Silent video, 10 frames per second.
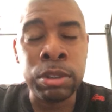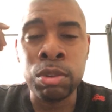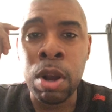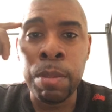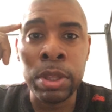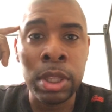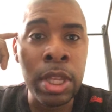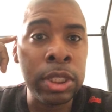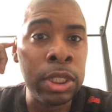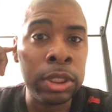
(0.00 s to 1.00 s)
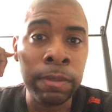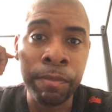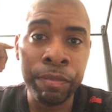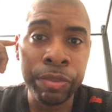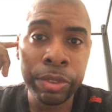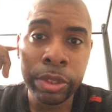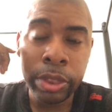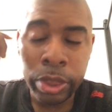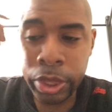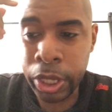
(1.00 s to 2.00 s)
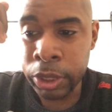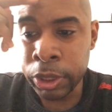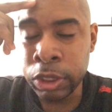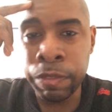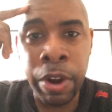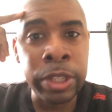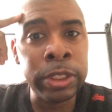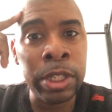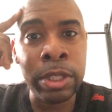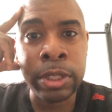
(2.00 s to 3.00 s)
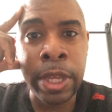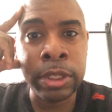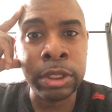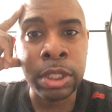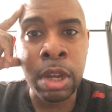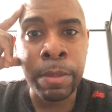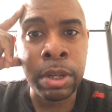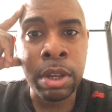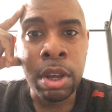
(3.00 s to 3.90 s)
truck, but this is this is very serious, ladies and gentlemen.